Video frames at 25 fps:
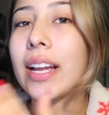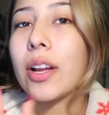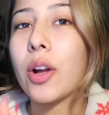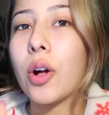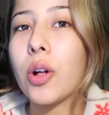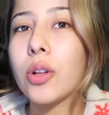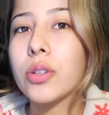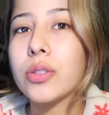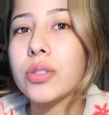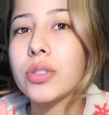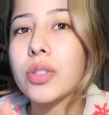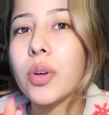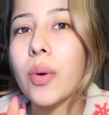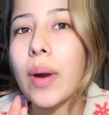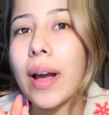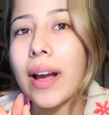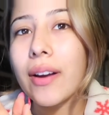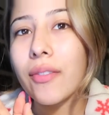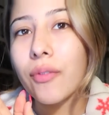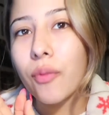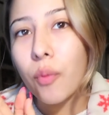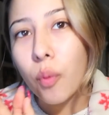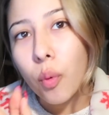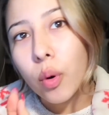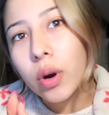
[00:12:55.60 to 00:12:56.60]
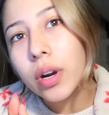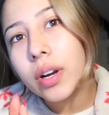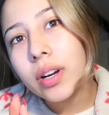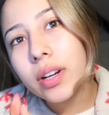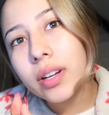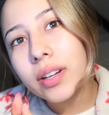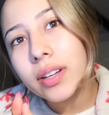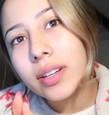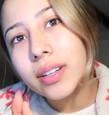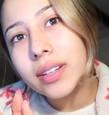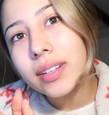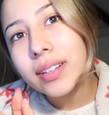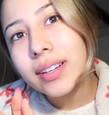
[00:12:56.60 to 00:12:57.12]
I also have work
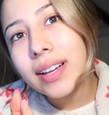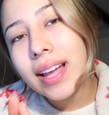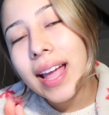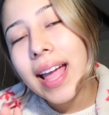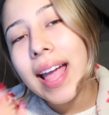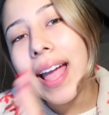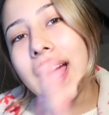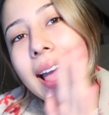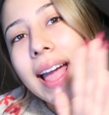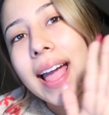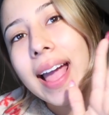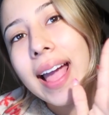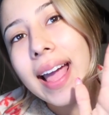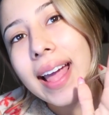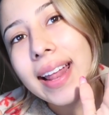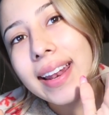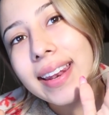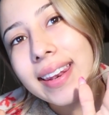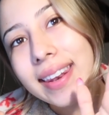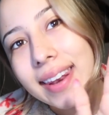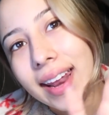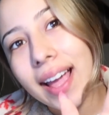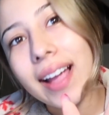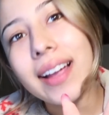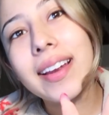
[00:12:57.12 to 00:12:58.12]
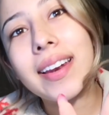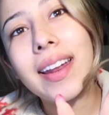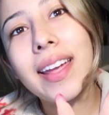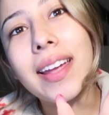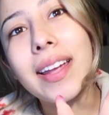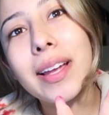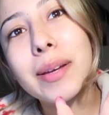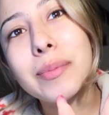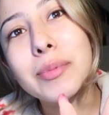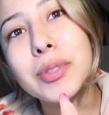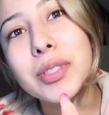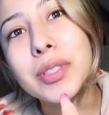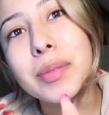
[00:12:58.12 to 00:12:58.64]
at 9
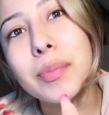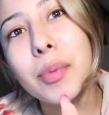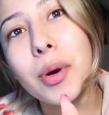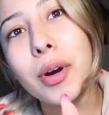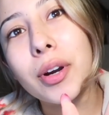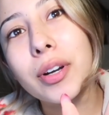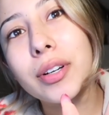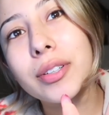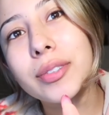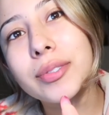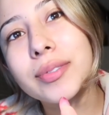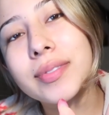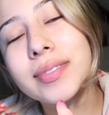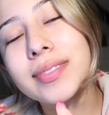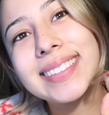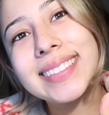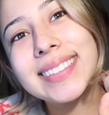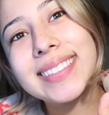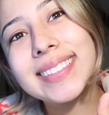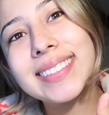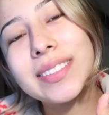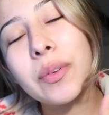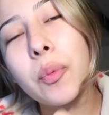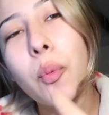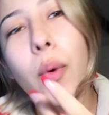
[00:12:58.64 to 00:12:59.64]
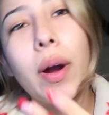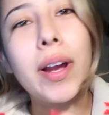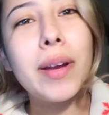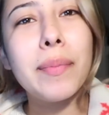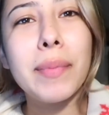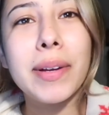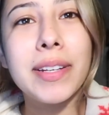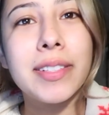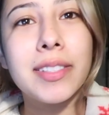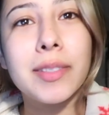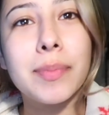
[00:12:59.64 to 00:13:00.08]
a.m. tomorrow. Why am I